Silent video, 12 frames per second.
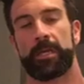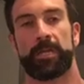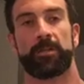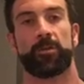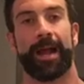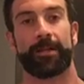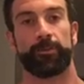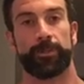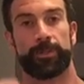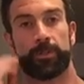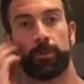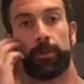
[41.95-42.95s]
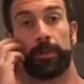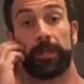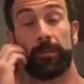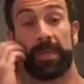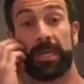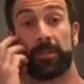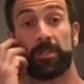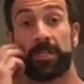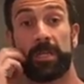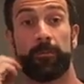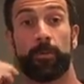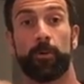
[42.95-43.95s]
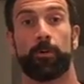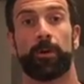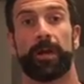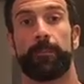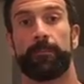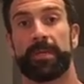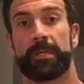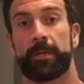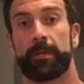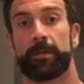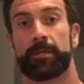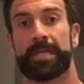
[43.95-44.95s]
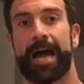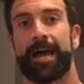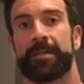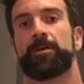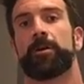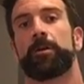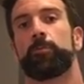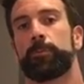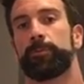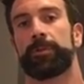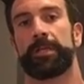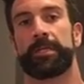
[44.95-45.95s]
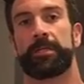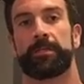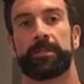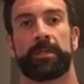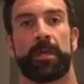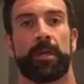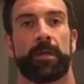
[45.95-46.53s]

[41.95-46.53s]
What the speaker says: in graduate school in a PhD program because I thought it would please